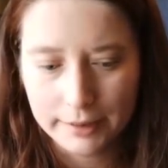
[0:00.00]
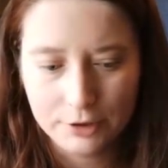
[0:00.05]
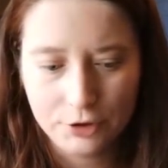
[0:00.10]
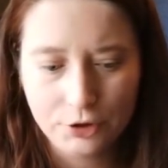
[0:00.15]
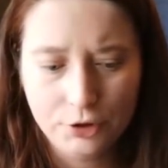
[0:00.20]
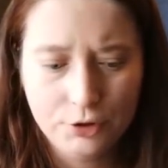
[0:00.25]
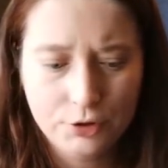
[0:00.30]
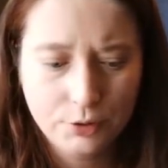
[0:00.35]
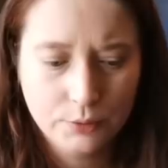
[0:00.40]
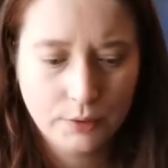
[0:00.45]

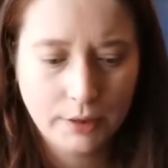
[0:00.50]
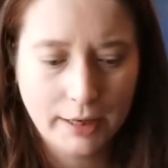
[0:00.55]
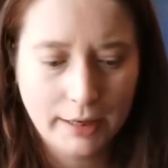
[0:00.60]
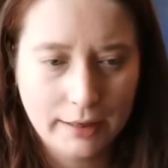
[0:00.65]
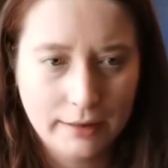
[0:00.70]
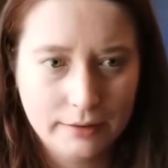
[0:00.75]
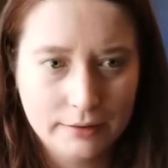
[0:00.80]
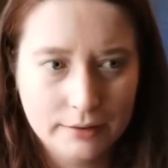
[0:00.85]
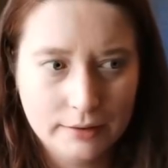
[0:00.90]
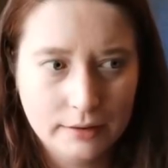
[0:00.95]
And you do
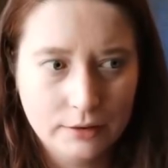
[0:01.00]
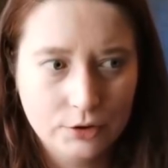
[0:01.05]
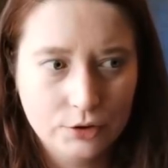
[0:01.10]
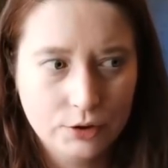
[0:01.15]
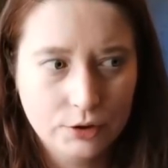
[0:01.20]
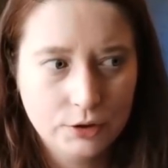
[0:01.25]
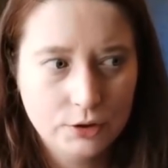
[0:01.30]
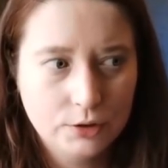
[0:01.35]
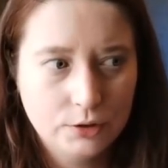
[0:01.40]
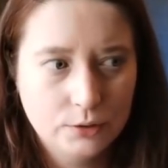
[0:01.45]
get
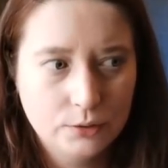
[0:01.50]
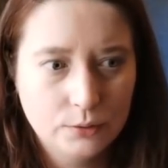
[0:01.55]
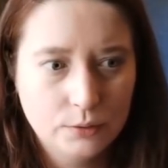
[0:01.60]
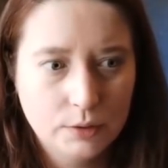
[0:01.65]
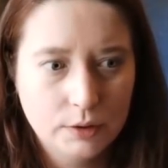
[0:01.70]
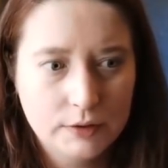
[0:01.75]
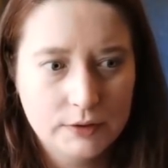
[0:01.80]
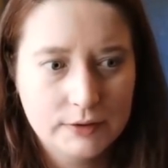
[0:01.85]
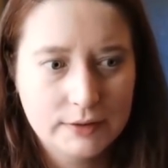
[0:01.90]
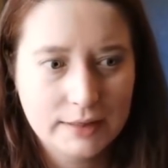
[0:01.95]

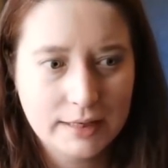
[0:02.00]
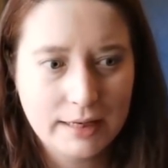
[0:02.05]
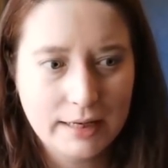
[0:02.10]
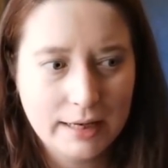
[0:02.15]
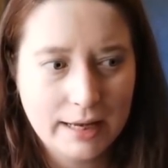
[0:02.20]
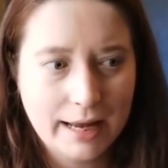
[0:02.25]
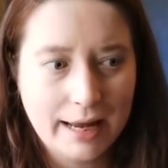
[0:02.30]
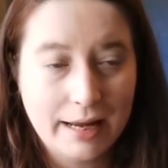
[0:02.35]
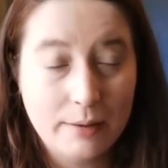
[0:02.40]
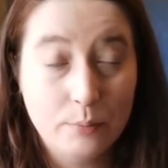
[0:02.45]
to
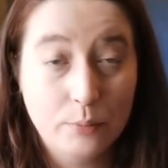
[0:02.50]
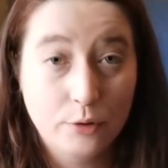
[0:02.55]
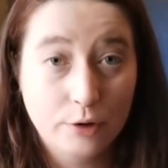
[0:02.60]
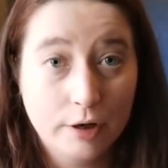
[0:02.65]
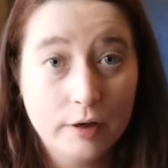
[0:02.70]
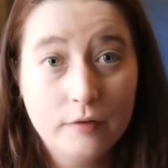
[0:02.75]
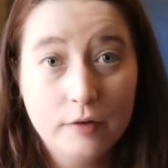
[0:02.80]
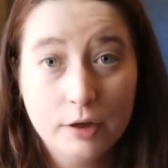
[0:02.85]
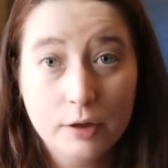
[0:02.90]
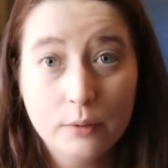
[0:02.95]
see a
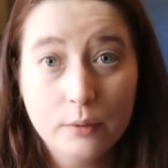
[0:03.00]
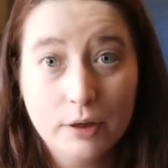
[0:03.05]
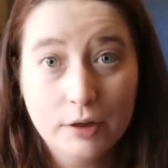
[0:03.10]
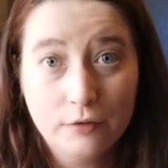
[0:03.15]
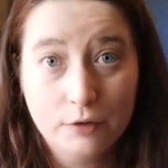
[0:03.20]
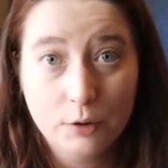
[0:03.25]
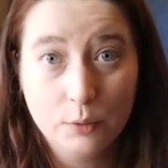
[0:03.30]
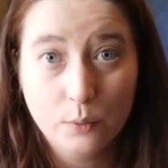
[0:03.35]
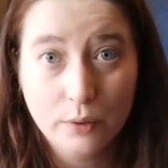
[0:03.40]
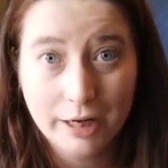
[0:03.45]
preview
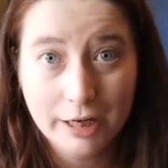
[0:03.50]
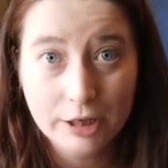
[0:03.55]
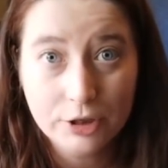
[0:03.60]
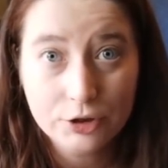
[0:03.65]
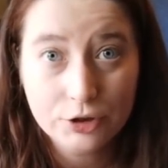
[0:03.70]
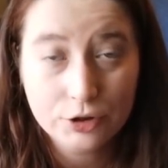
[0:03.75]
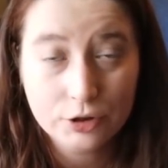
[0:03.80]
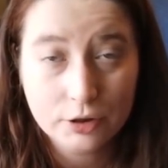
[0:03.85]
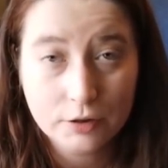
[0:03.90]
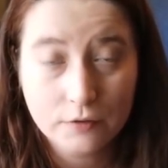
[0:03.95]
if you
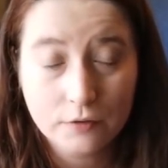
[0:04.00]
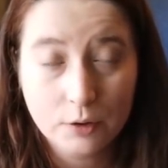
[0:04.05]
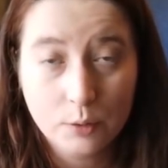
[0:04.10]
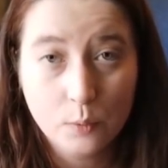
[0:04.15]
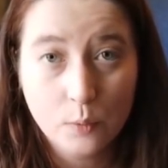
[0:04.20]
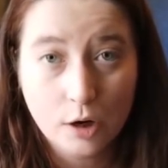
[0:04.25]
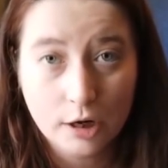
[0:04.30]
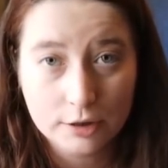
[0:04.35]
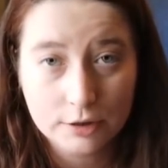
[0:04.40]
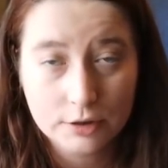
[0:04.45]
wish, if
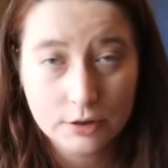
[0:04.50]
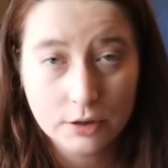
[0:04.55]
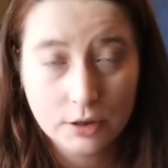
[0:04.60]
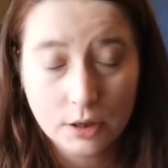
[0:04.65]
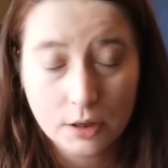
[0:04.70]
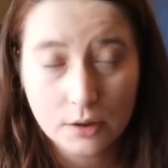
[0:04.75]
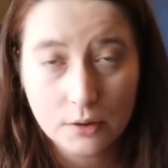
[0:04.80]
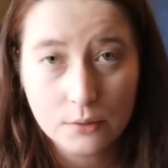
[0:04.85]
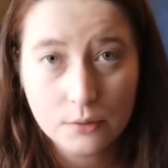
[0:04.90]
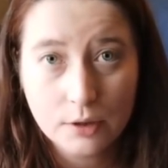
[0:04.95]
you want to
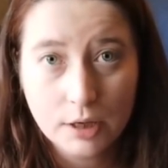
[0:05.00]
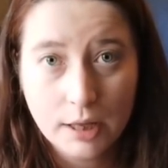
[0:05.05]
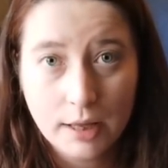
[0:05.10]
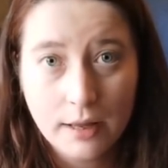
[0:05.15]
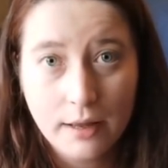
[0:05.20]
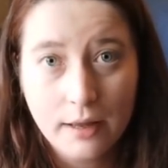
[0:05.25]
know,